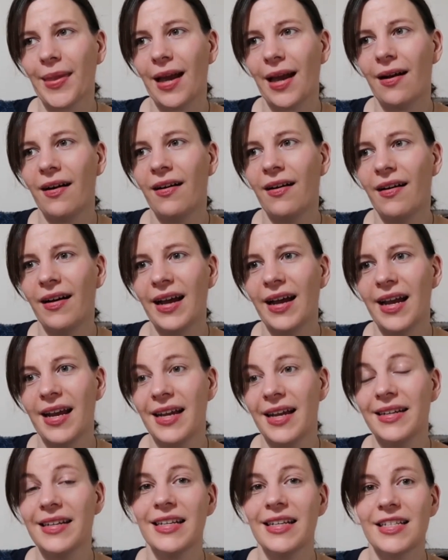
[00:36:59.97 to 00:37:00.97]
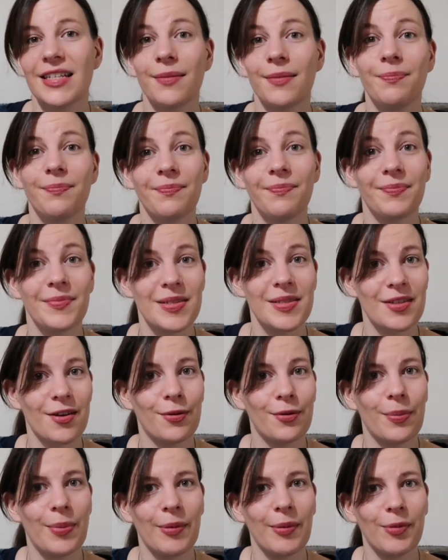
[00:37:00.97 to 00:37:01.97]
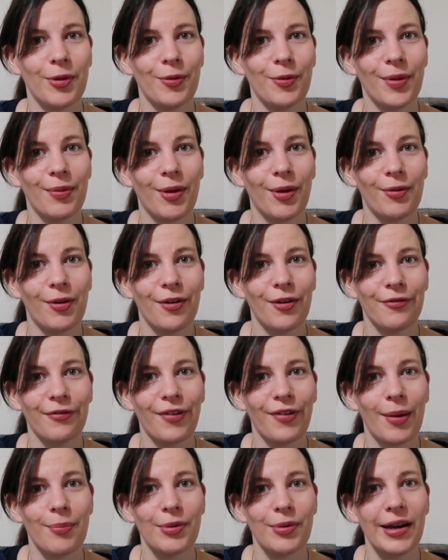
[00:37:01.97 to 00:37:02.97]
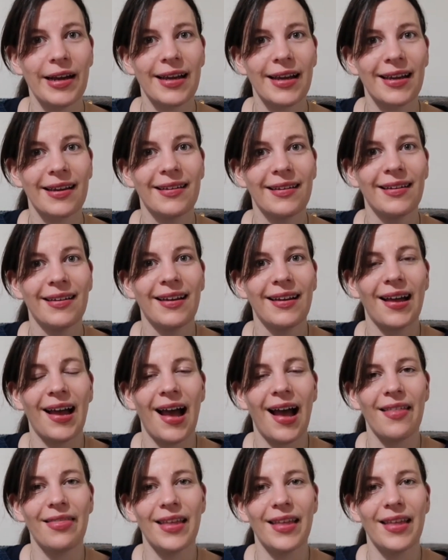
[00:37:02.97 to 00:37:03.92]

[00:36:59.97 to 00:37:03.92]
I need to sew a bit more with my woven fabric, and